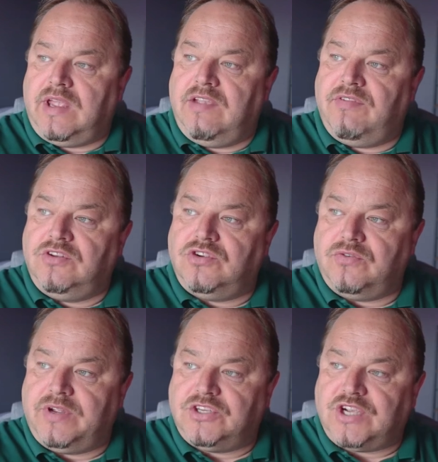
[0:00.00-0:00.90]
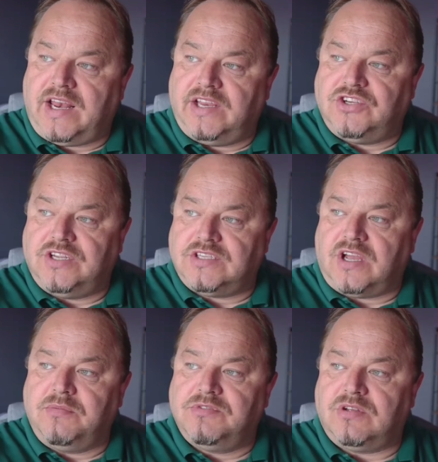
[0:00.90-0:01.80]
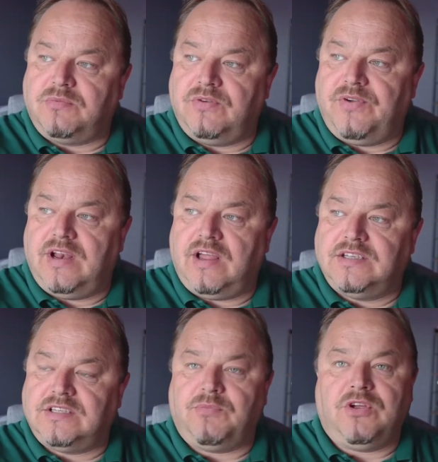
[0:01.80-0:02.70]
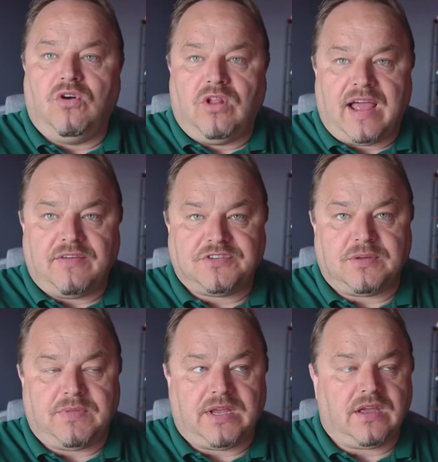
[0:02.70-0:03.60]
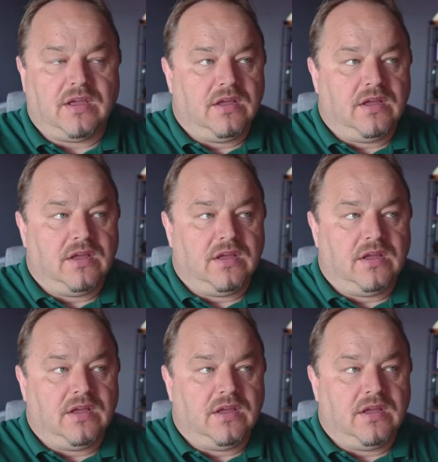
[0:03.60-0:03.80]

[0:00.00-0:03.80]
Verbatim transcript: even during challenging times that we realize that we all have something